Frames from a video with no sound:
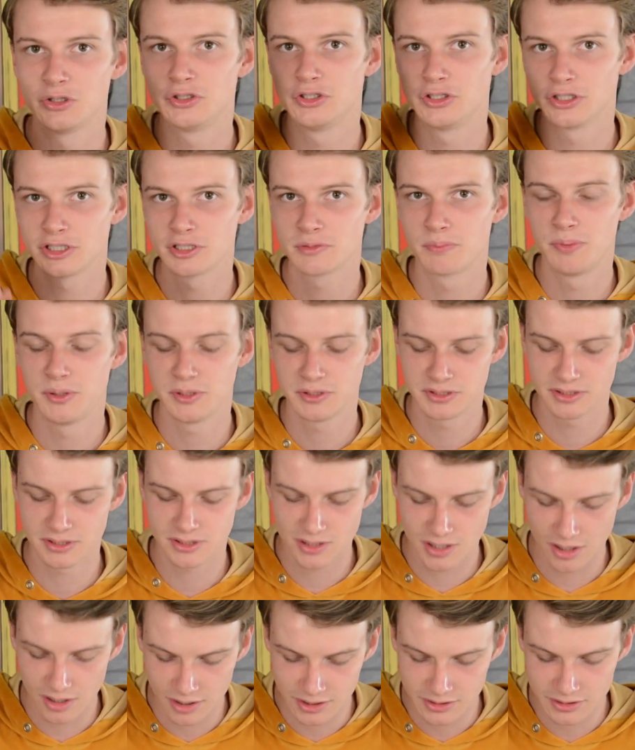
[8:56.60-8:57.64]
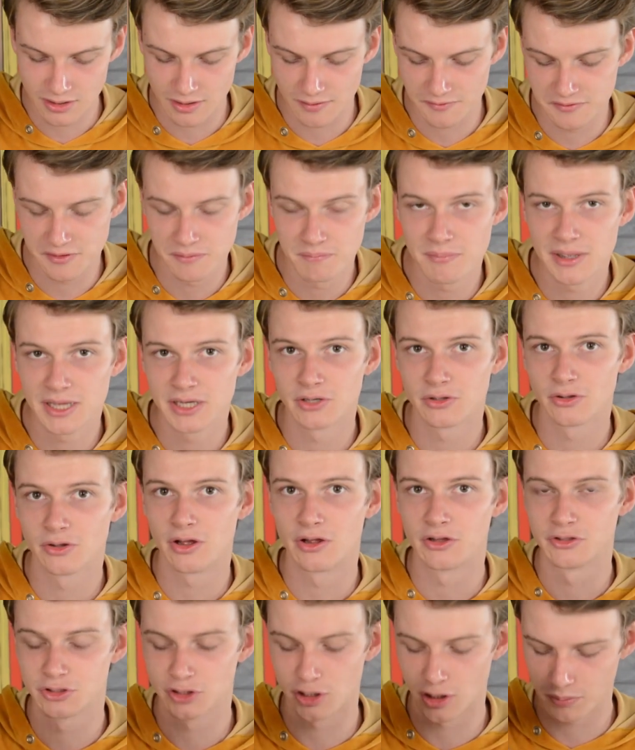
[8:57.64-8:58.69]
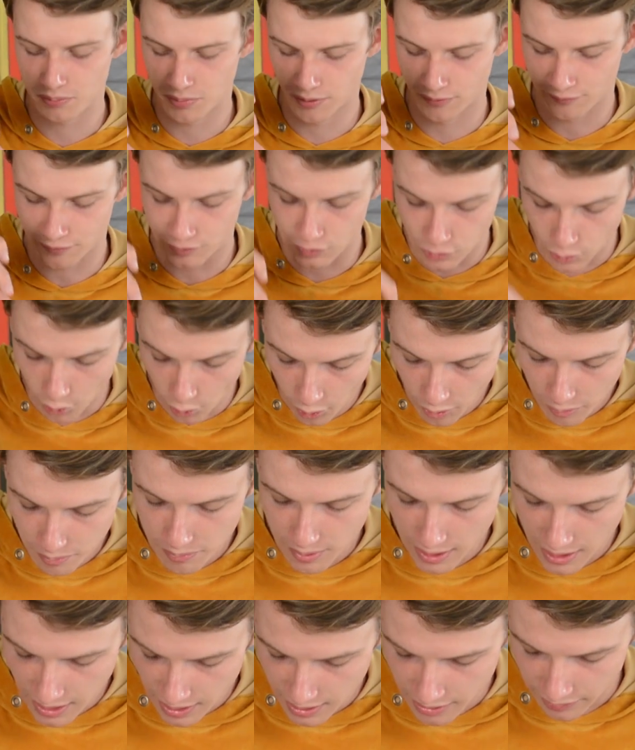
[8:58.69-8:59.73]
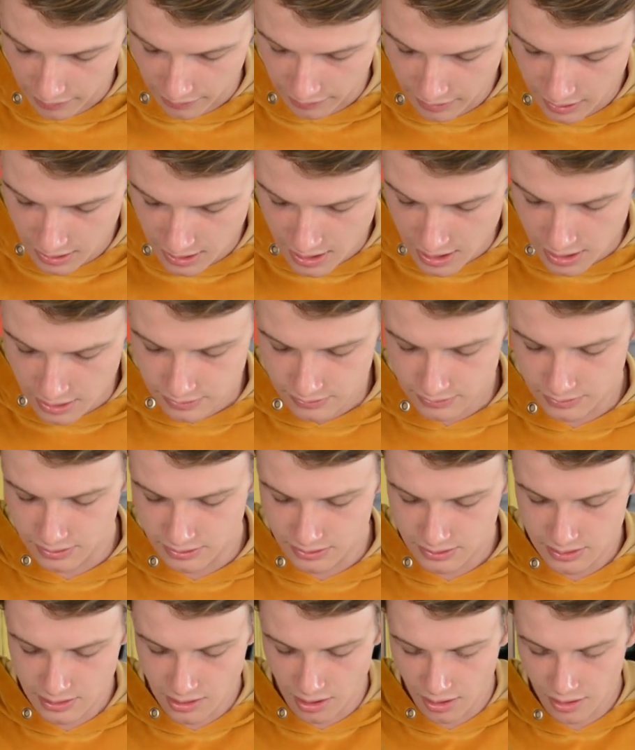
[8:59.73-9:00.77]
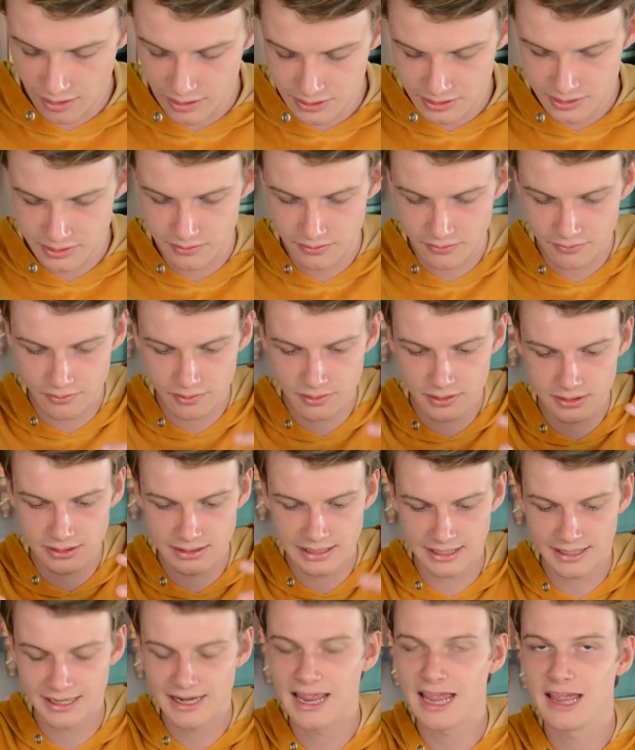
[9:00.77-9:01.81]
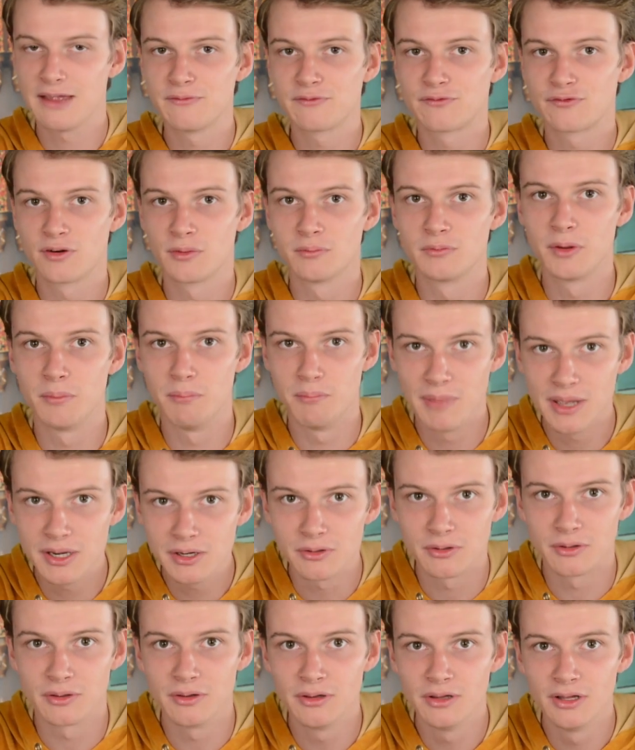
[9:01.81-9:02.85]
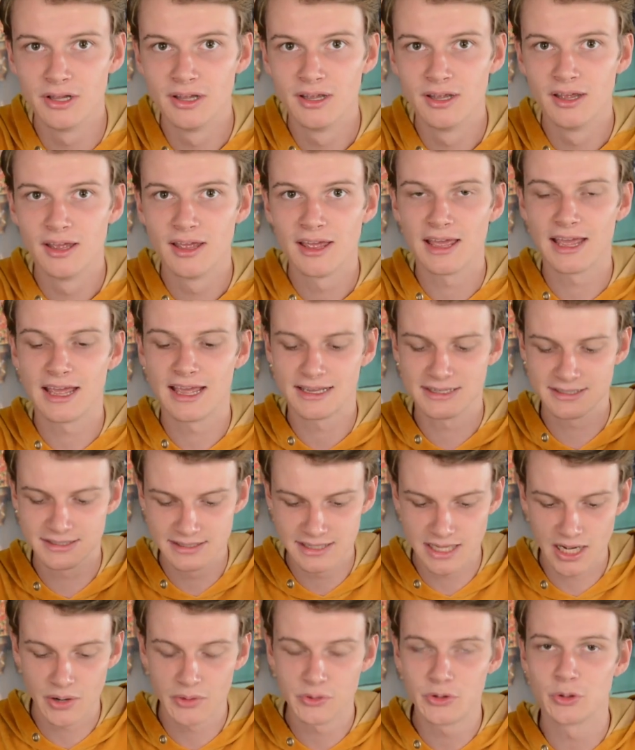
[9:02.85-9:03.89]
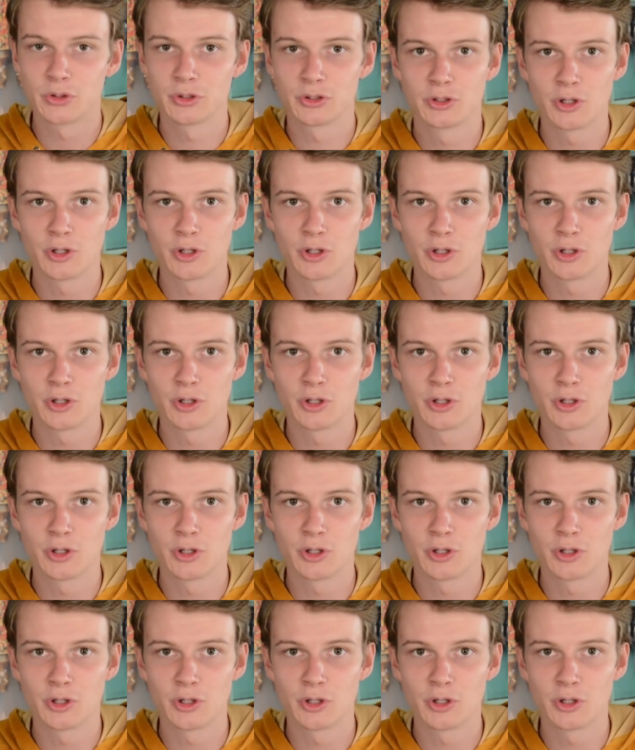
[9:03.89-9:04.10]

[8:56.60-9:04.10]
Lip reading: you just put the card of the middle on top of your pile, the card that came from the middle is now your